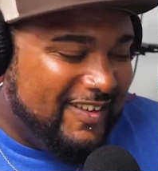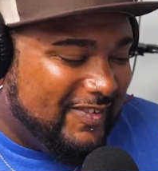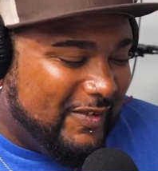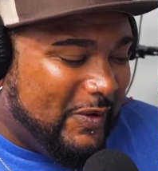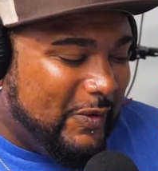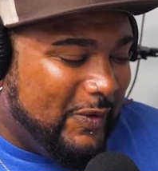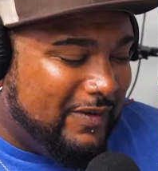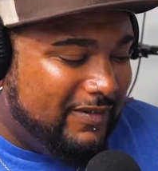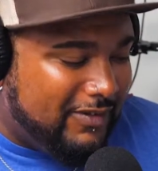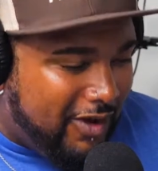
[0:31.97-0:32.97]

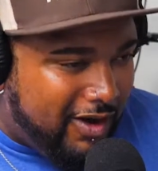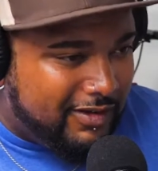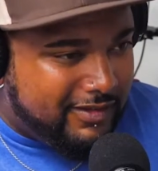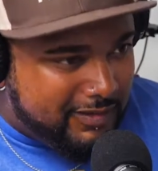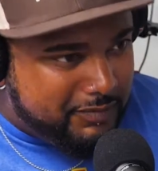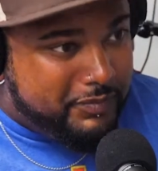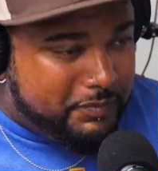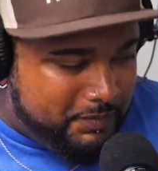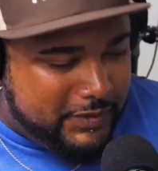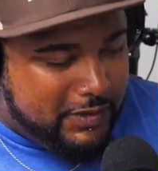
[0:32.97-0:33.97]
So guard then,
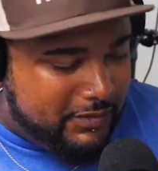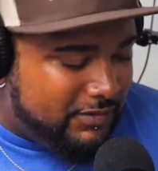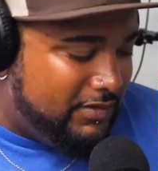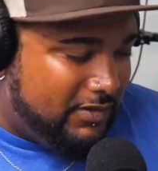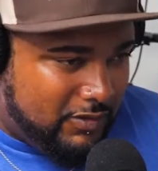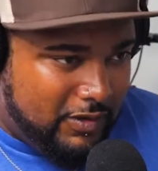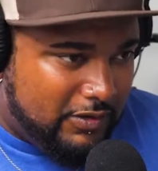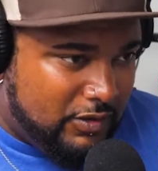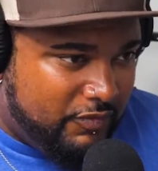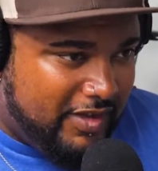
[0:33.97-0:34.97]
you know,
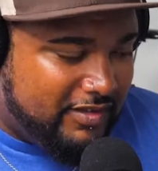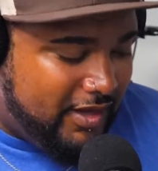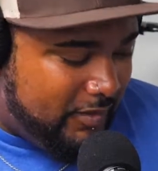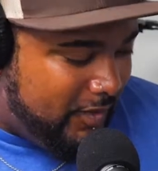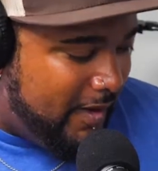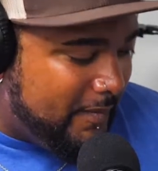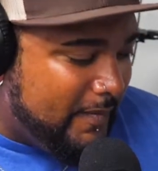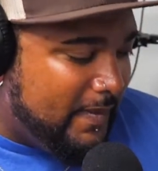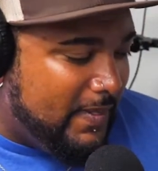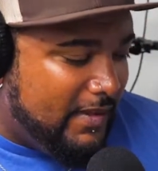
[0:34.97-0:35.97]
goes to investigate, right?
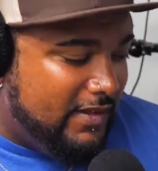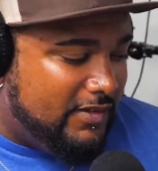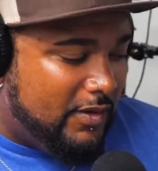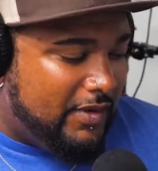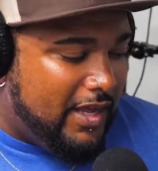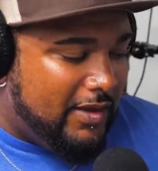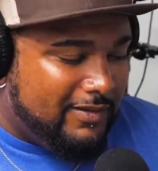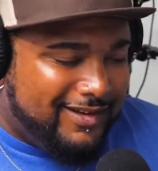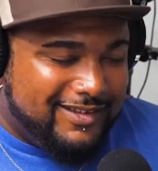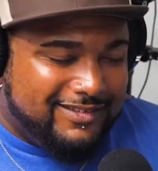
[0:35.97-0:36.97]
So now
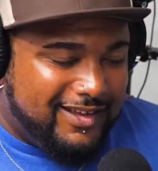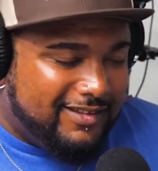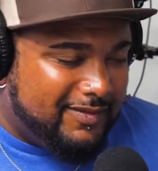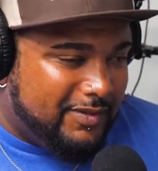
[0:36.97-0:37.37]
Nick's inside the,